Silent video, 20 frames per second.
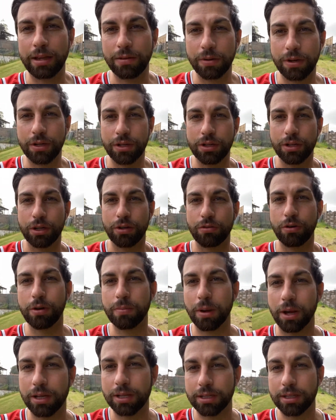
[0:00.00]
which is a group
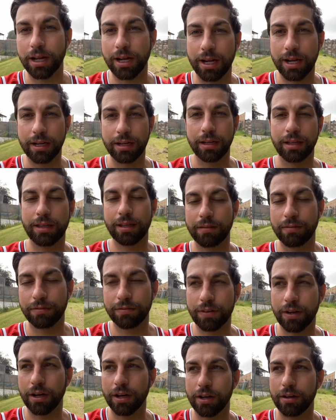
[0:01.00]
I started I think
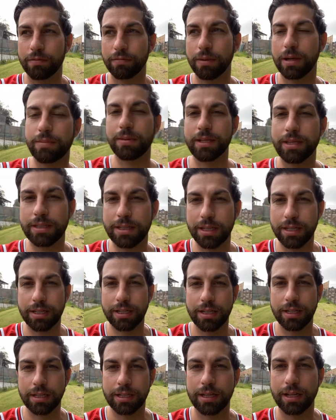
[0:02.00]
5, maybe 6
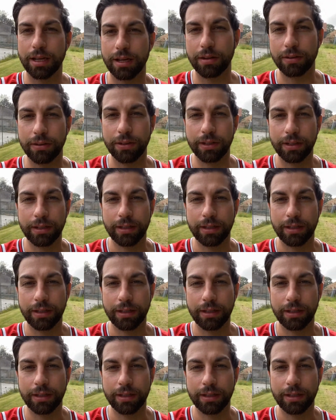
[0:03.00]
years ago,